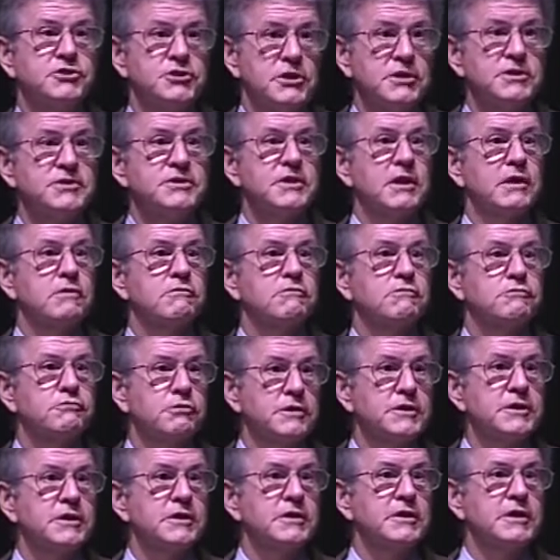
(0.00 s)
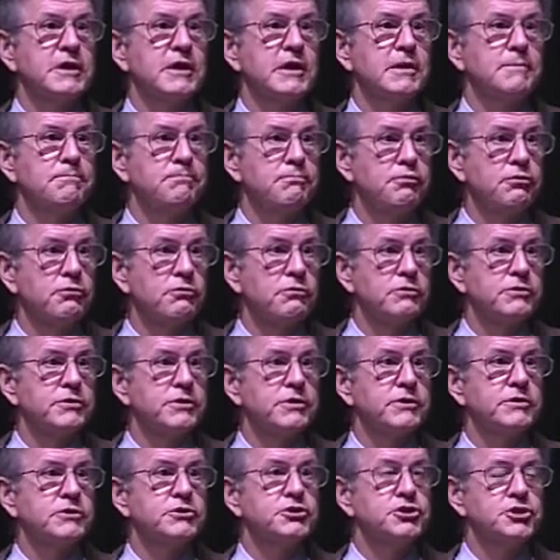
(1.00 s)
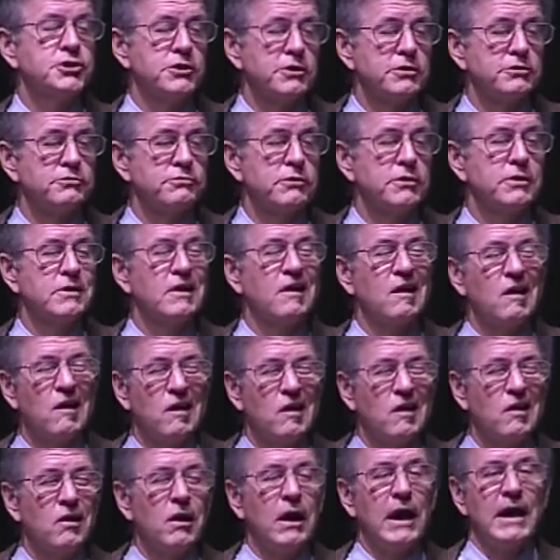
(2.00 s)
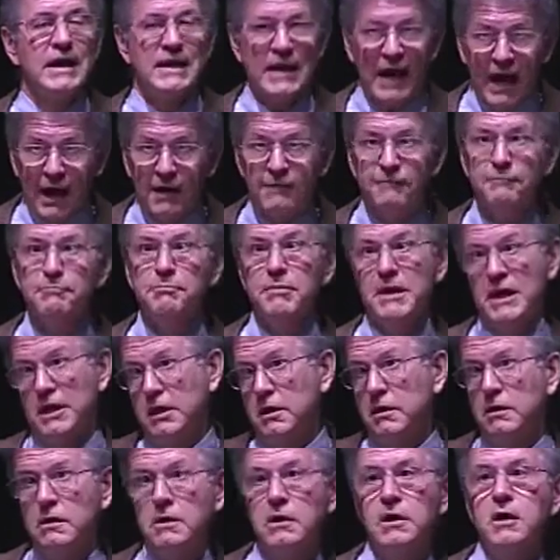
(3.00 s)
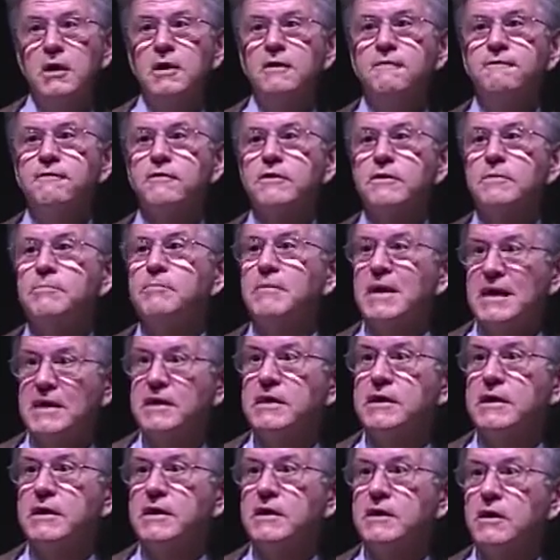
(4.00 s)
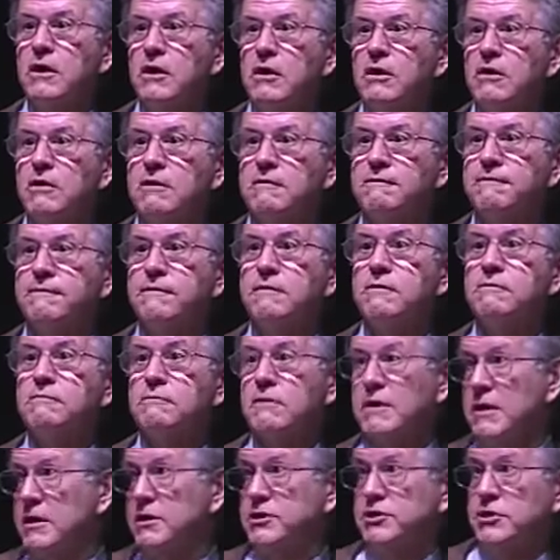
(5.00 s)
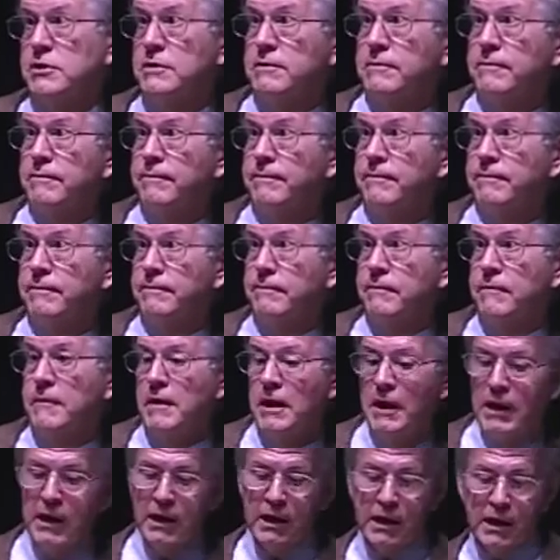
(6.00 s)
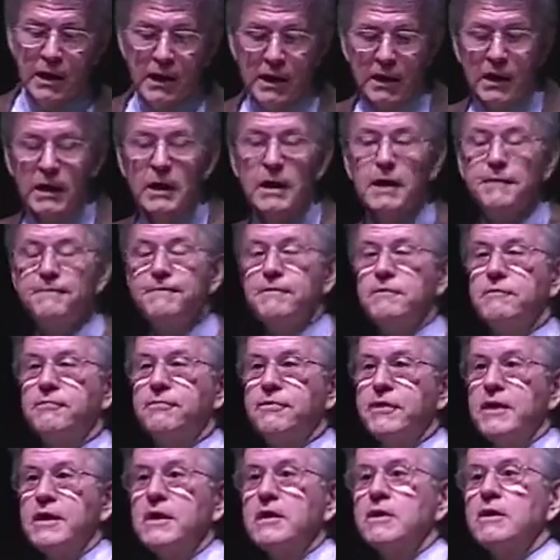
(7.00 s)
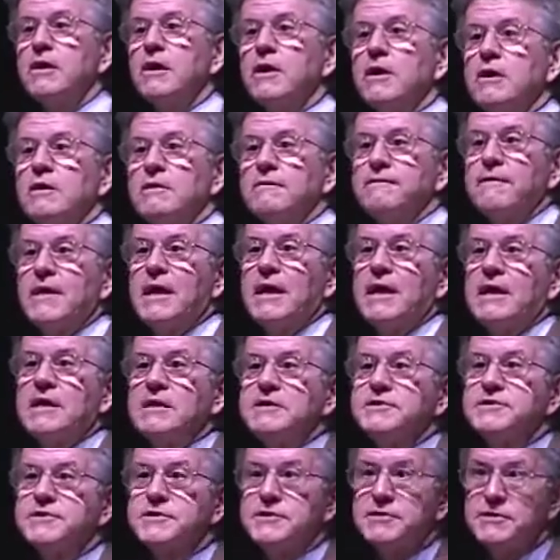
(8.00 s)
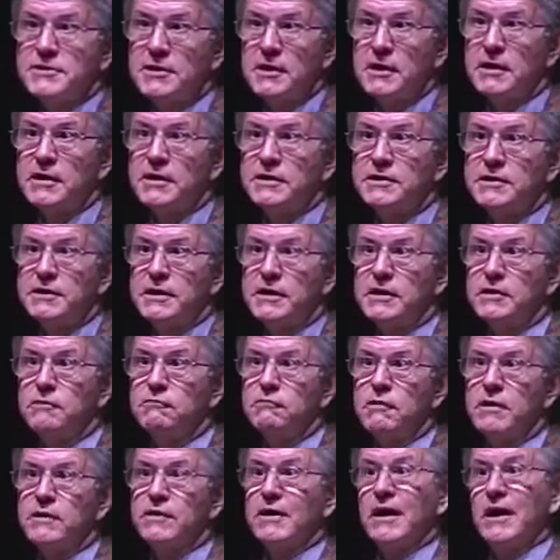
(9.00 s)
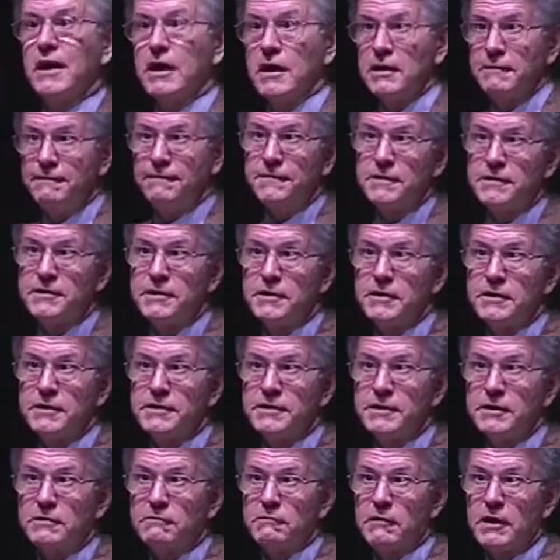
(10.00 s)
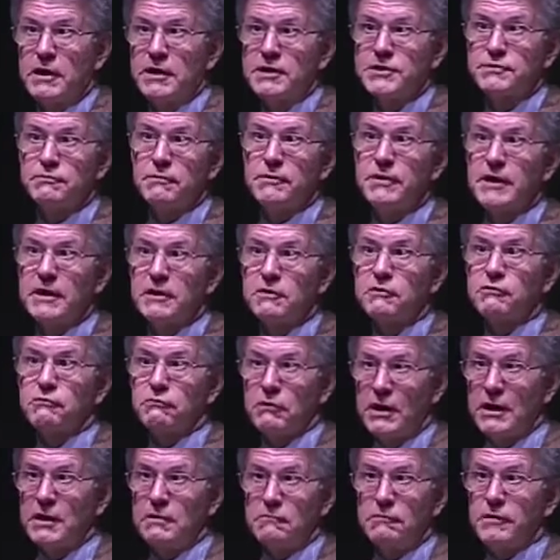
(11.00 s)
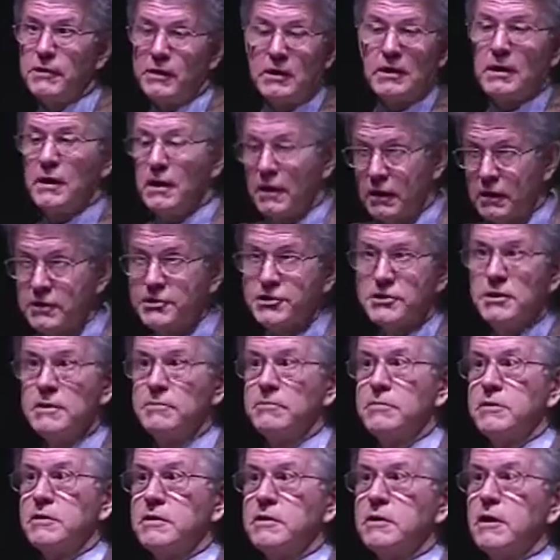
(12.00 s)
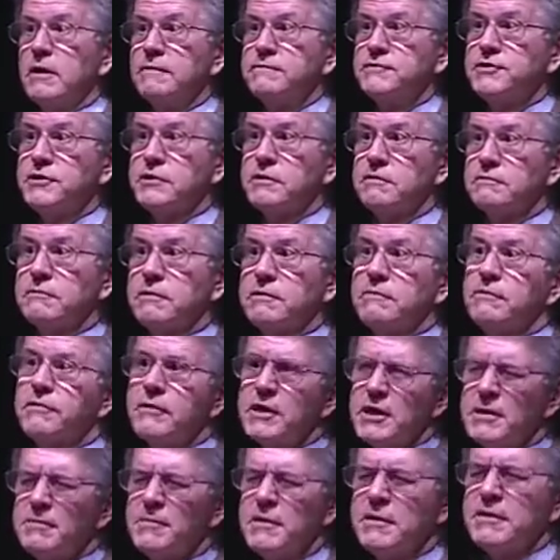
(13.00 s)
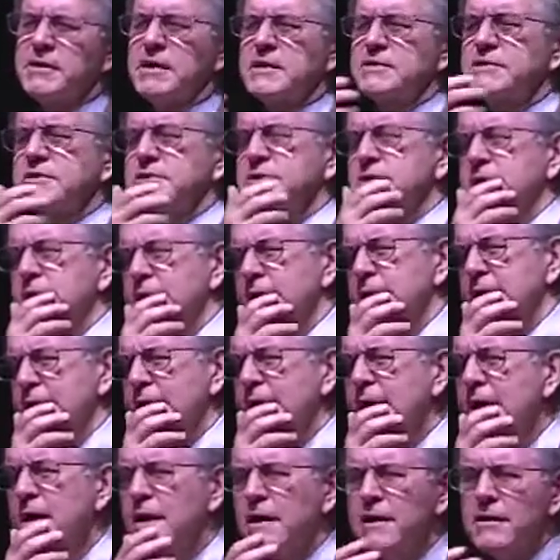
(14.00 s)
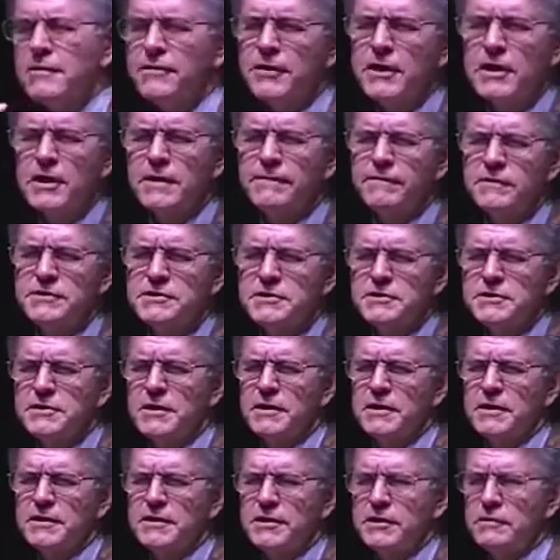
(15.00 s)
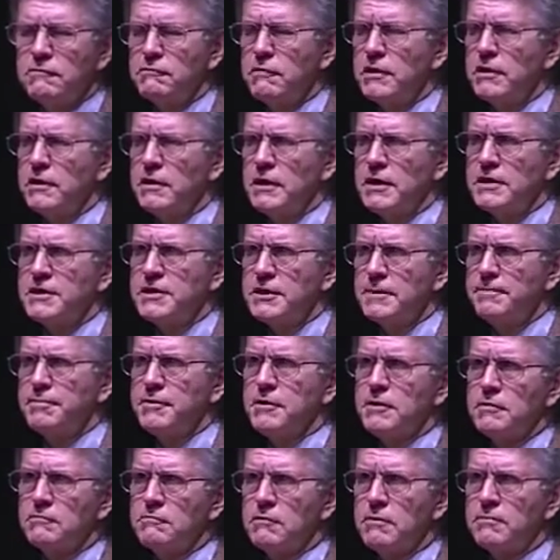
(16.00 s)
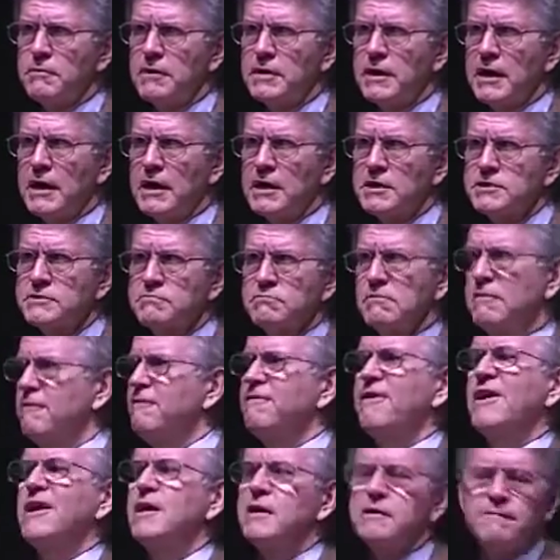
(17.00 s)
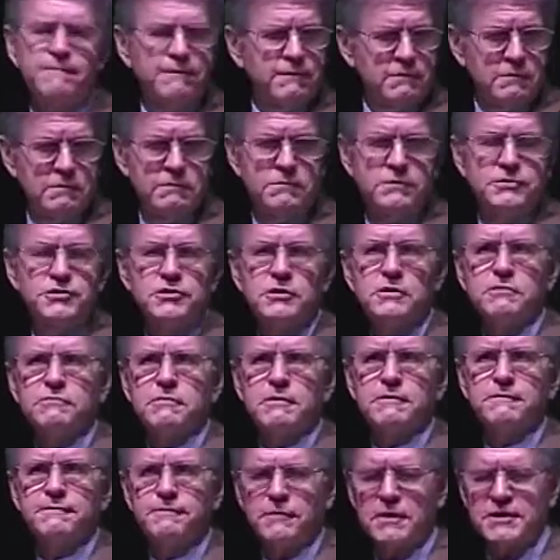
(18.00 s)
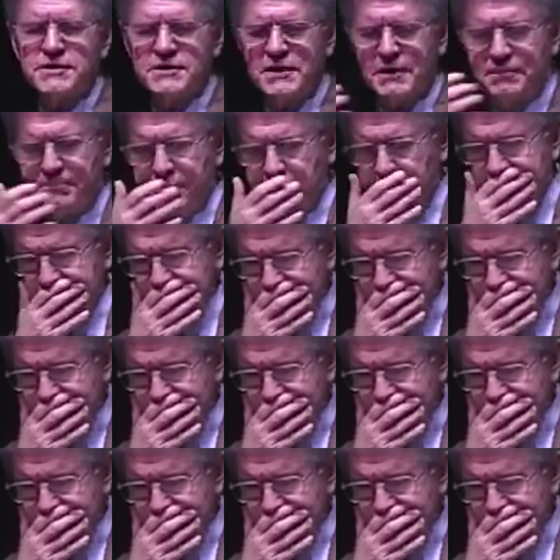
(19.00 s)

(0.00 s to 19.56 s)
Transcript: just how critically important children are and have been for the making of religion. If you think of a society with high fertility rates, with a large number of children, think about that society. Think of a society where a typical woman has 5 children, for example.